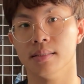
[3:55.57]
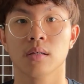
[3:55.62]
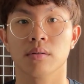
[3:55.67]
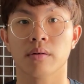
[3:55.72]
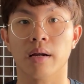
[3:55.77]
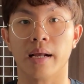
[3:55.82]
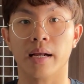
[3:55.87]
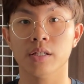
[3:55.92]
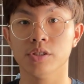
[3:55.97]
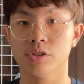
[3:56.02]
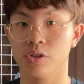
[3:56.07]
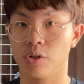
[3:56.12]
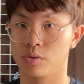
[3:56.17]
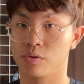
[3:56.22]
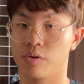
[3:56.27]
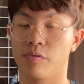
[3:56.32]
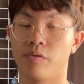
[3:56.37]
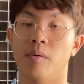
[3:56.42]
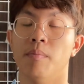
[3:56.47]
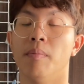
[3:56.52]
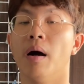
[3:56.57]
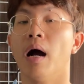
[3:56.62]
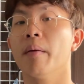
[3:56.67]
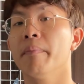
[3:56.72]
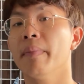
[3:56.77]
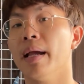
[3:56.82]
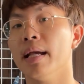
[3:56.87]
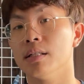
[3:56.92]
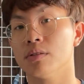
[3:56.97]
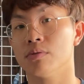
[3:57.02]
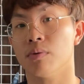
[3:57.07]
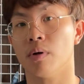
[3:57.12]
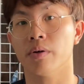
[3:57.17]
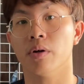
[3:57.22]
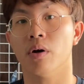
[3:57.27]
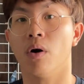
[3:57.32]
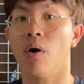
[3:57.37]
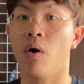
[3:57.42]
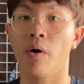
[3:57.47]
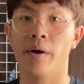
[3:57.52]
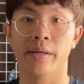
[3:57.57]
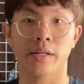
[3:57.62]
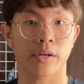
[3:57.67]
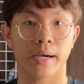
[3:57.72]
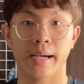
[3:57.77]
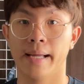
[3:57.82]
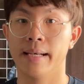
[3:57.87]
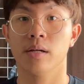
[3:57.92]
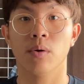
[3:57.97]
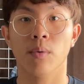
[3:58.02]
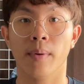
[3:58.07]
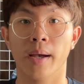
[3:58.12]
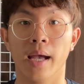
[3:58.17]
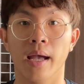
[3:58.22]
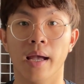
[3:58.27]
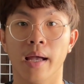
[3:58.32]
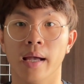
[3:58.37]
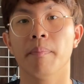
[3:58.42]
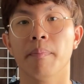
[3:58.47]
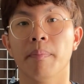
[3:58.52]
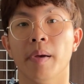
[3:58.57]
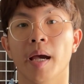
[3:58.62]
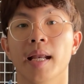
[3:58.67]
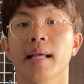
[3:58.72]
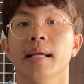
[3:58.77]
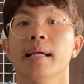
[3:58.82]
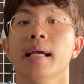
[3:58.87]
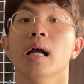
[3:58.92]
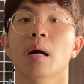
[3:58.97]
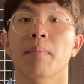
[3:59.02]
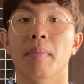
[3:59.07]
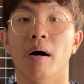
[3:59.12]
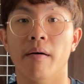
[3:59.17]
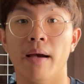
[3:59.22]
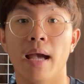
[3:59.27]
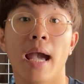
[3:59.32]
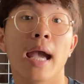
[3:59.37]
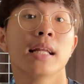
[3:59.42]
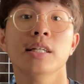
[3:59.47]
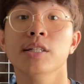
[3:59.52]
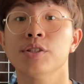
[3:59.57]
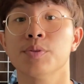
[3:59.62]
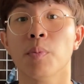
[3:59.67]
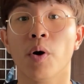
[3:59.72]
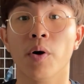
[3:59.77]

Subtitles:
Cracking jokes with your bunkmates while you're all in your underwear, panicking about any small